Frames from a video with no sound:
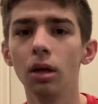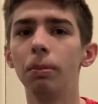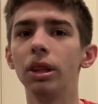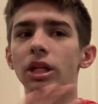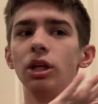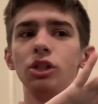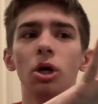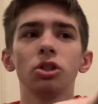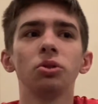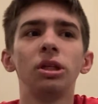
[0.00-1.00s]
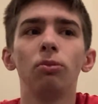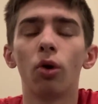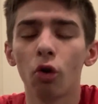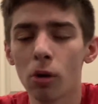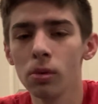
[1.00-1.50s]
But then she also seemed more
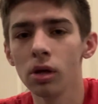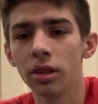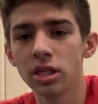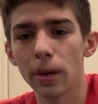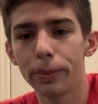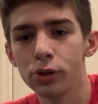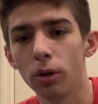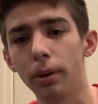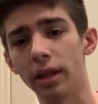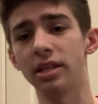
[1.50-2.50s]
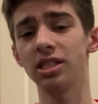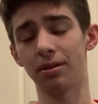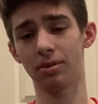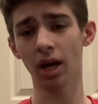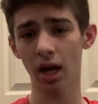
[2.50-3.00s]
normal in this episode, but at the same
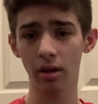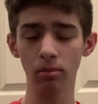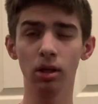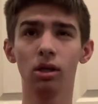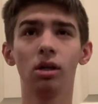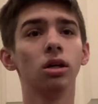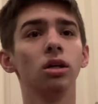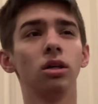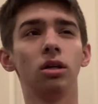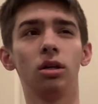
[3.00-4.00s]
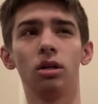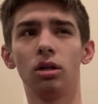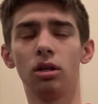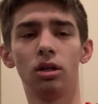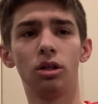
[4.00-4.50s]
time,
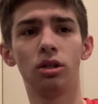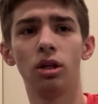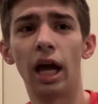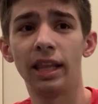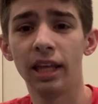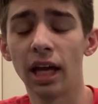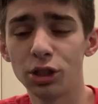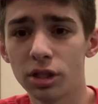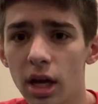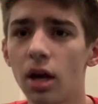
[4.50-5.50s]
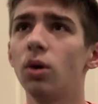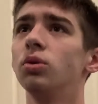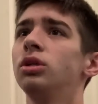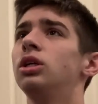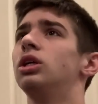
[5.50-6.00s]
at the edge of
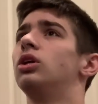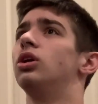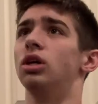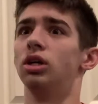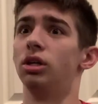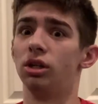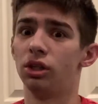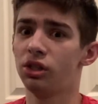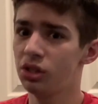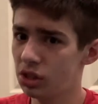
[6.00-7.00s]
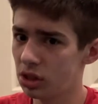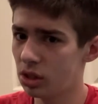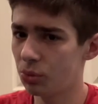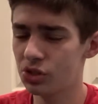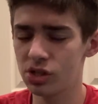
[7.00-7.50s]
town, she
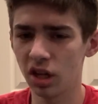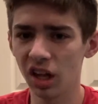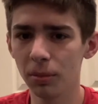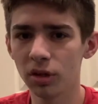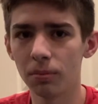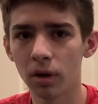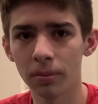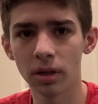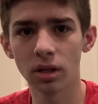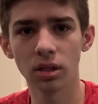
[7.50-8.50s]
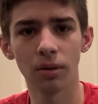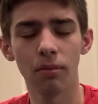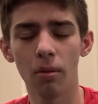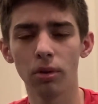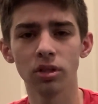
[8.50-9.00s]
was still able to murmur and
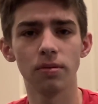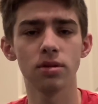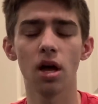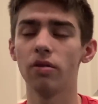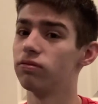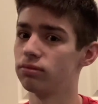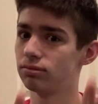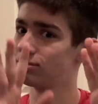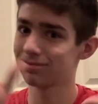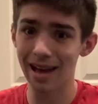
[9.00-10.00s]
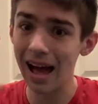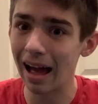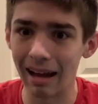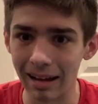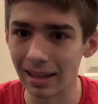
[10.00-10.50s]
mumble some stuff.
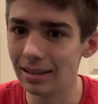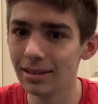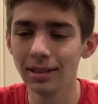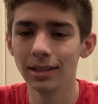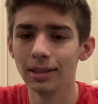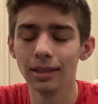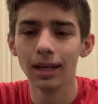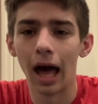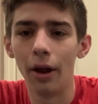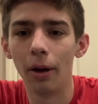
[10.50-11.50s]
I don't know.